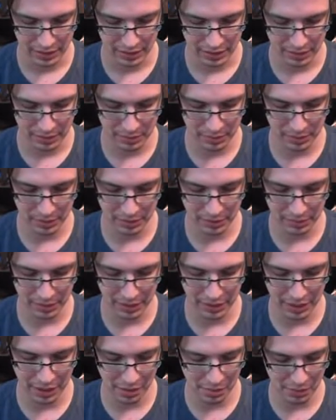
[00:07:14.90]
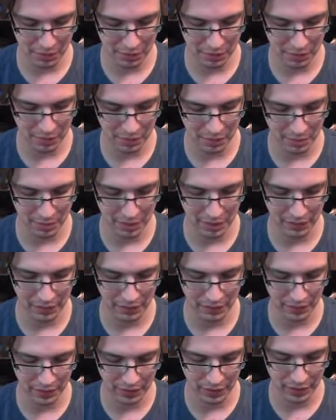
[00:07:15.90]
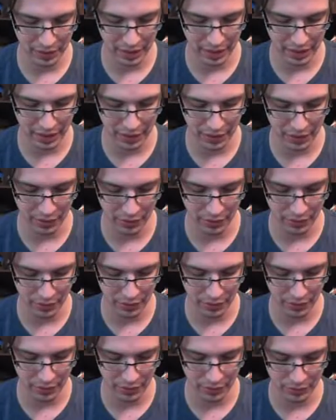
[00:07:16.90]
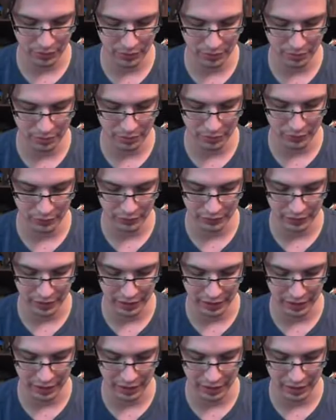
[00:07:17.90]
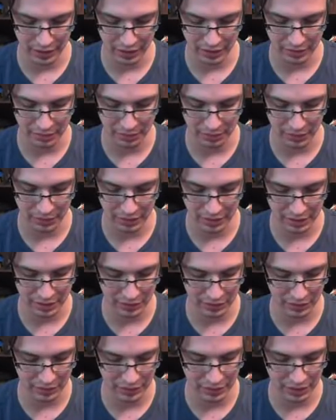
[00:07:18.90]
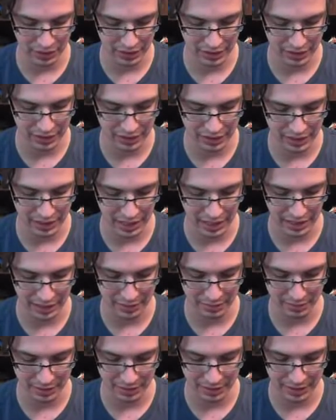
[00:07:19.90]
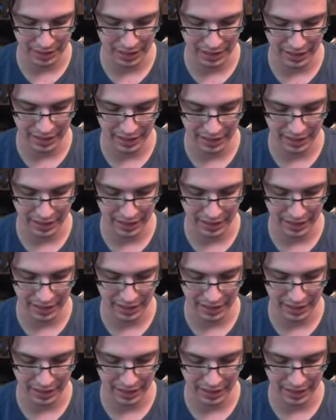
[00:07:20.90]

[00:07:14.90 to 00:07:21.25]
It's boosted by the number of Pokemon in the field that know moves that cause poison or toxic status plus 10.